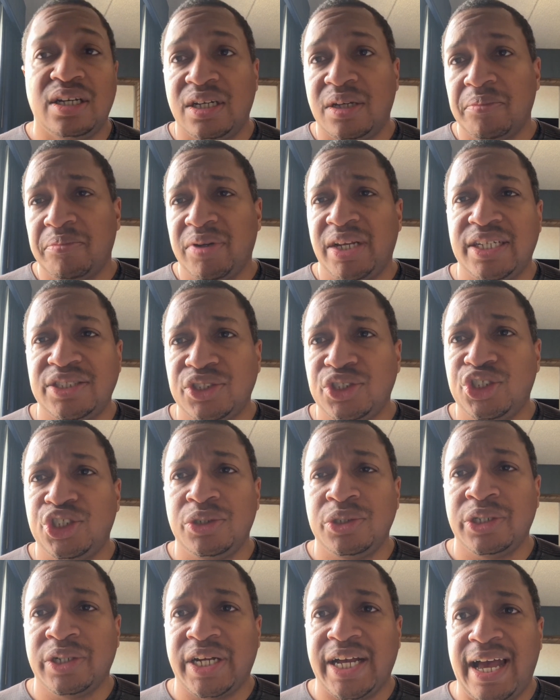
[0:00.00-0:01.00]
But as a
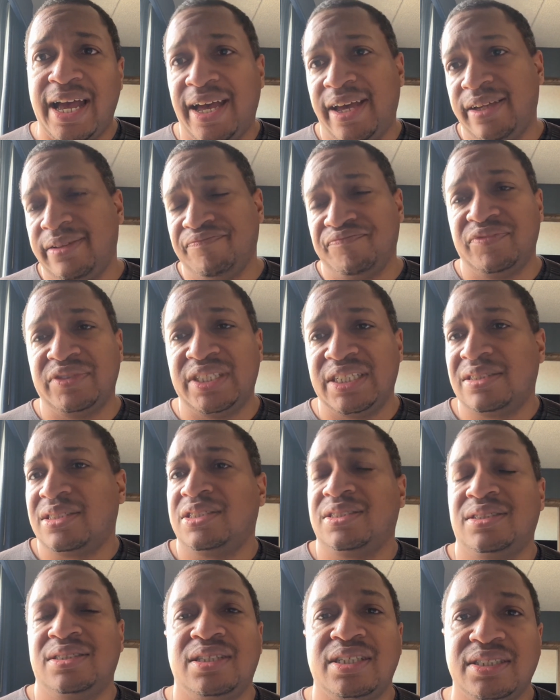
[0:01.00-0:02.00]
junior guy,
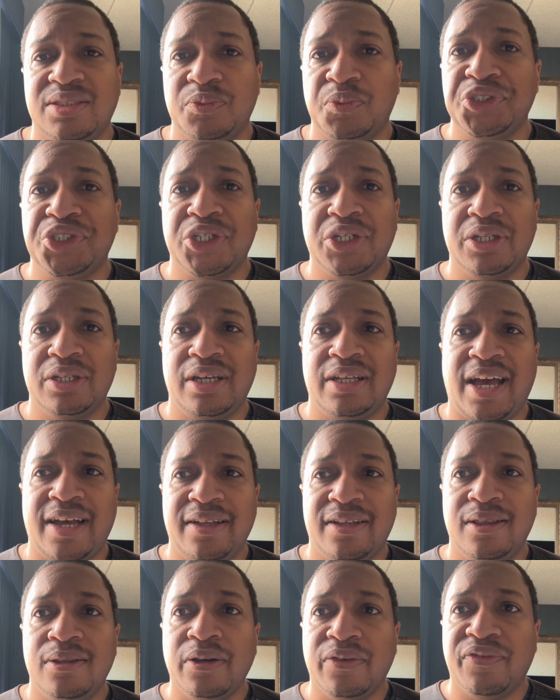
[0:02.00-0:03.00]
that's what you're gonna have
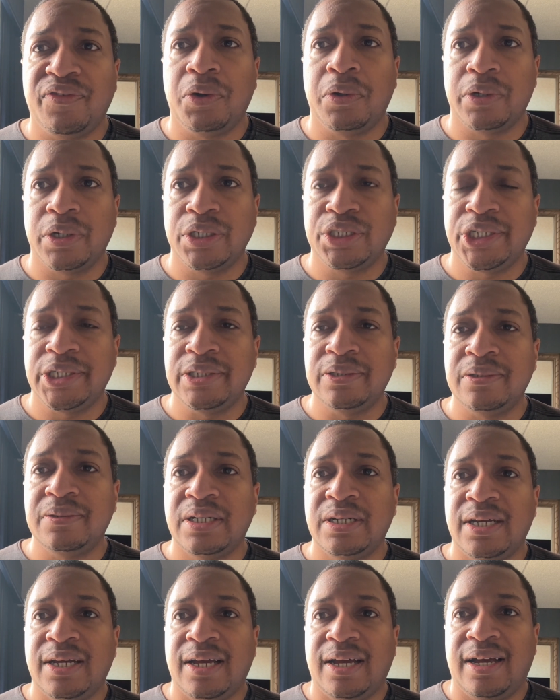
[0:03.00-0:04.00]
to look forward to.
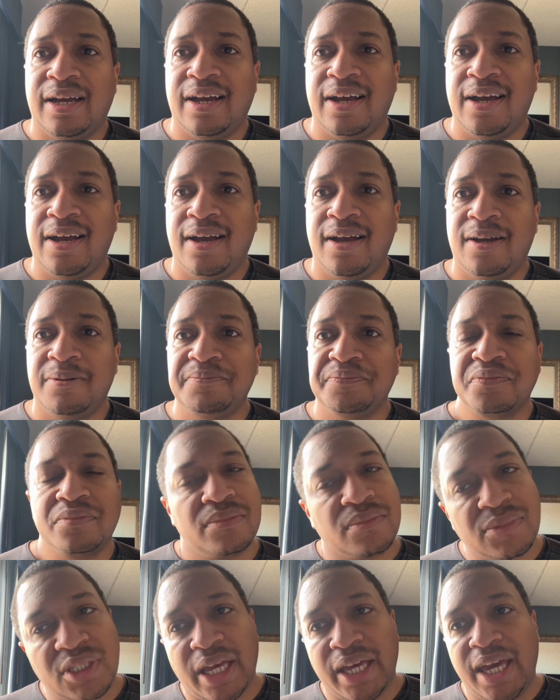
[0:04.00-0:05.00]

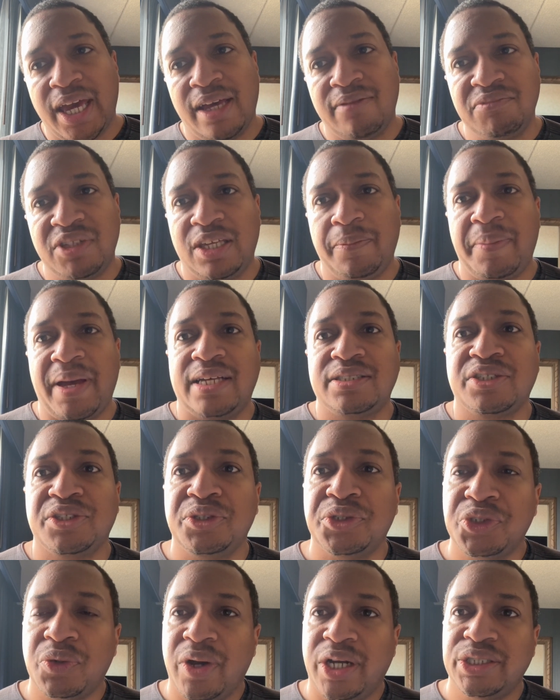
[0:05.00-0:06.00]
Again, keep asking
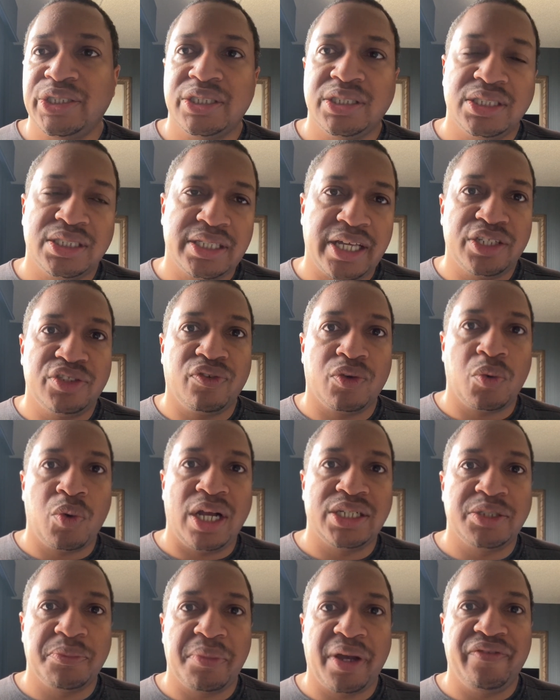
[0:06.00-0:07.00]
those questions. Thanks for
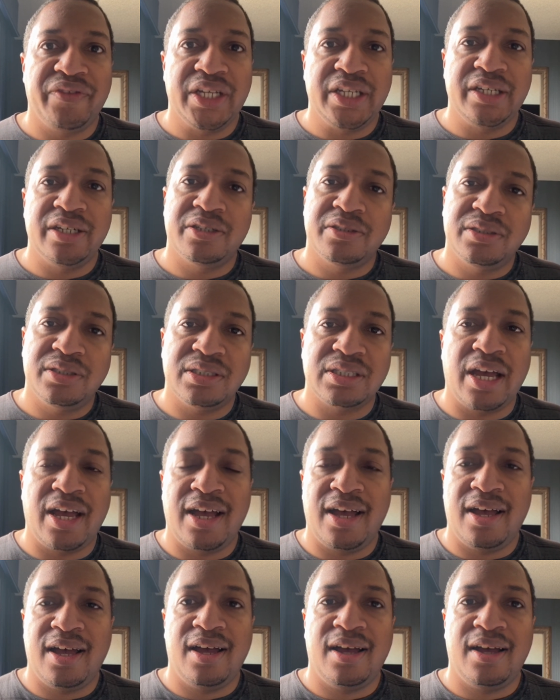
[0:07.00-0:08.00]
watching my videos.
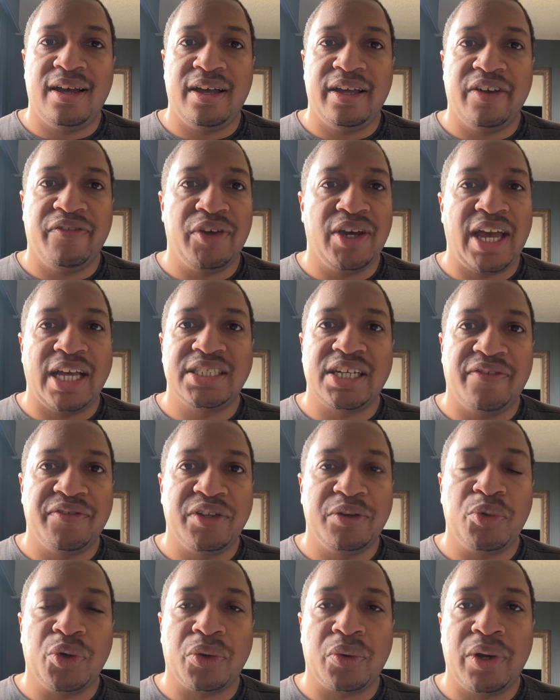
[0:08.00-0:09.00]
If you guys have any
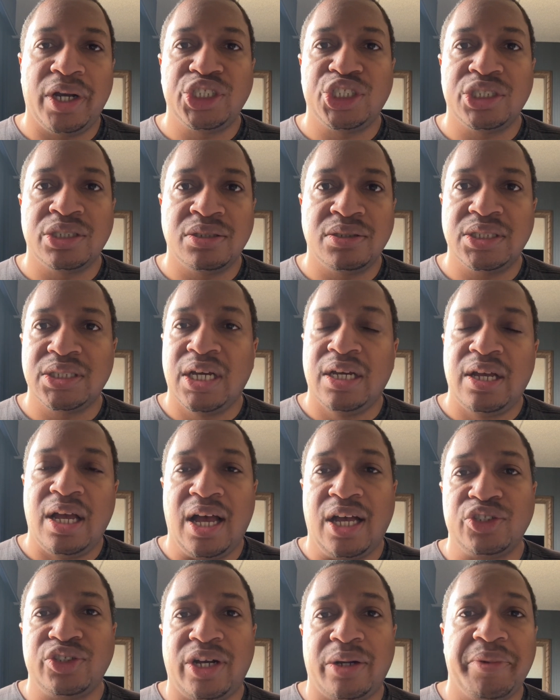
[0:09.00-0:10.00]
more questions,
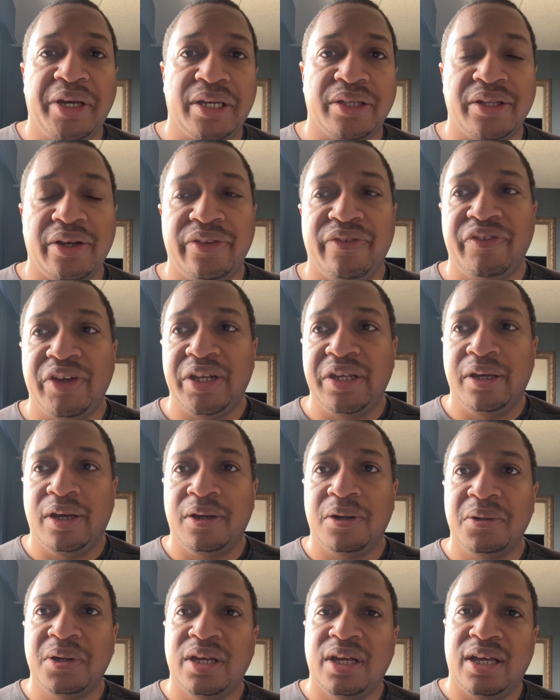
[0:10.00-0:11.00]
I'll try to make another
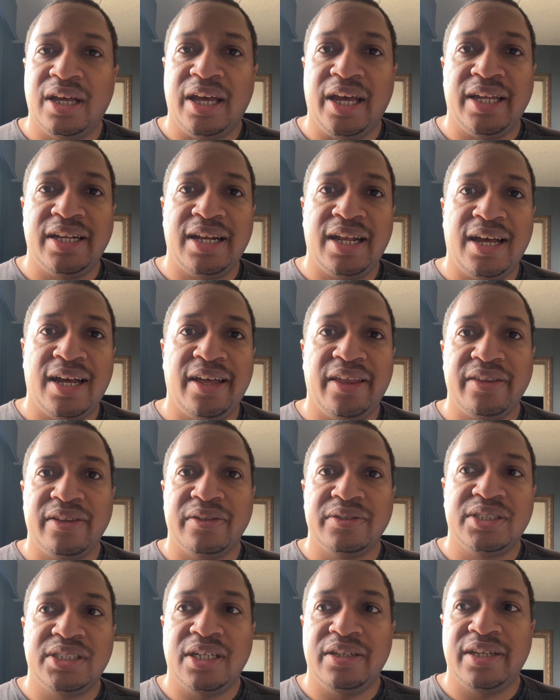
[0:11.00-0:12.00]
video, and
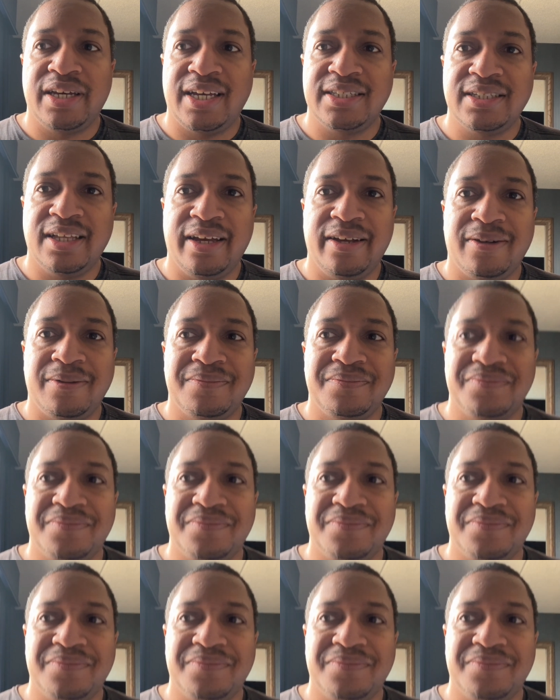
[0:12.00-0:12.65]
see you guys later.